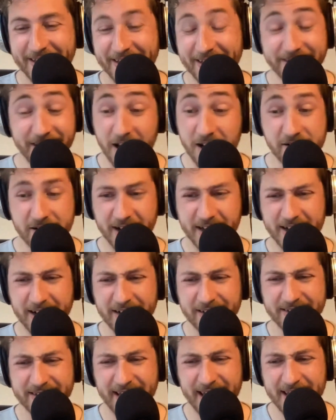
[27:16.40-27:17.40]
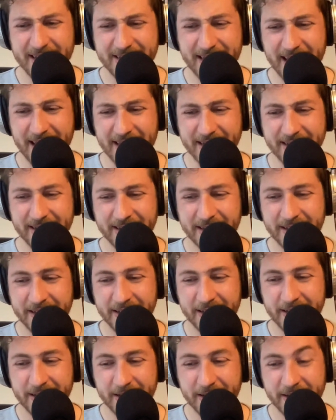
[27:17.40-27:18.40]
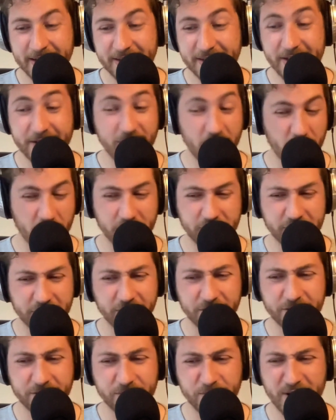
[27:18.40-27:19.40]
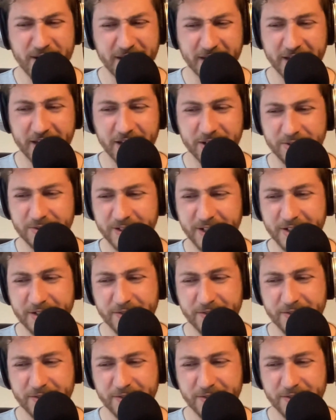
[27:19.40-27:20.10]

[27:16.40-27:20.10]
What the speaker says: No, I can't say it did. The doctors ridiculed it,